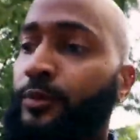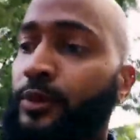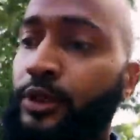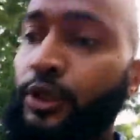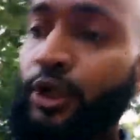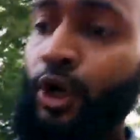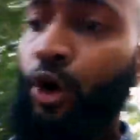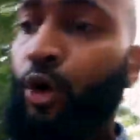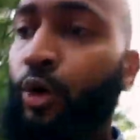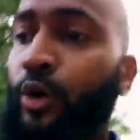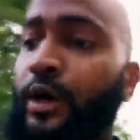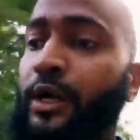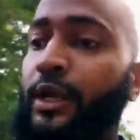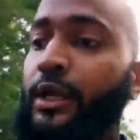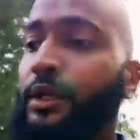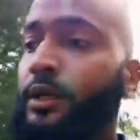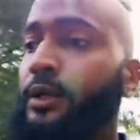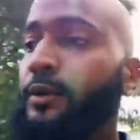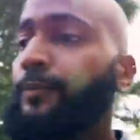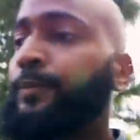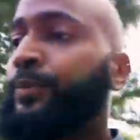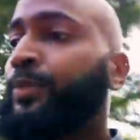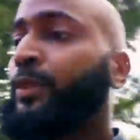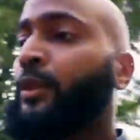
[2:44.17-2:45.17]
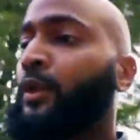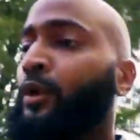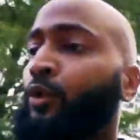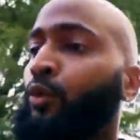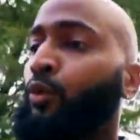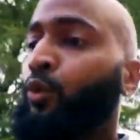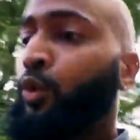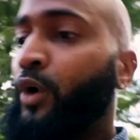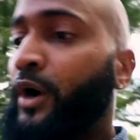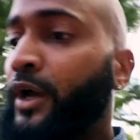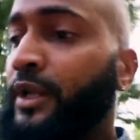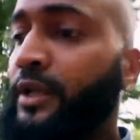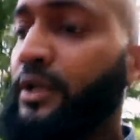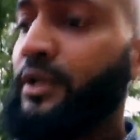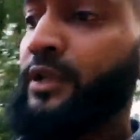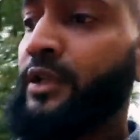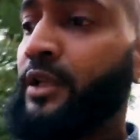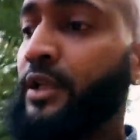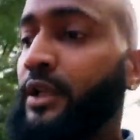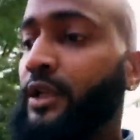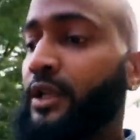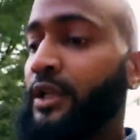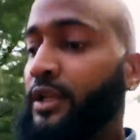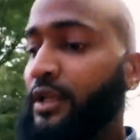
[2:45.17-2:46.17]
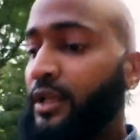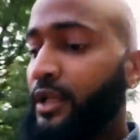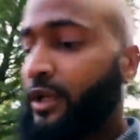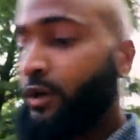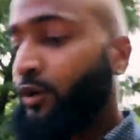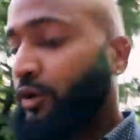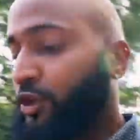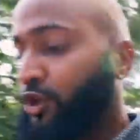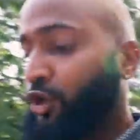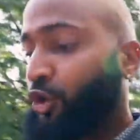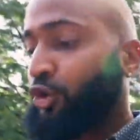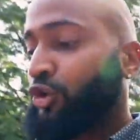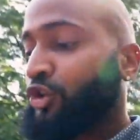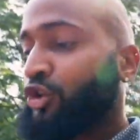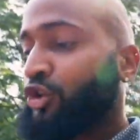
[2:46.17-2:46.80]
knowing what your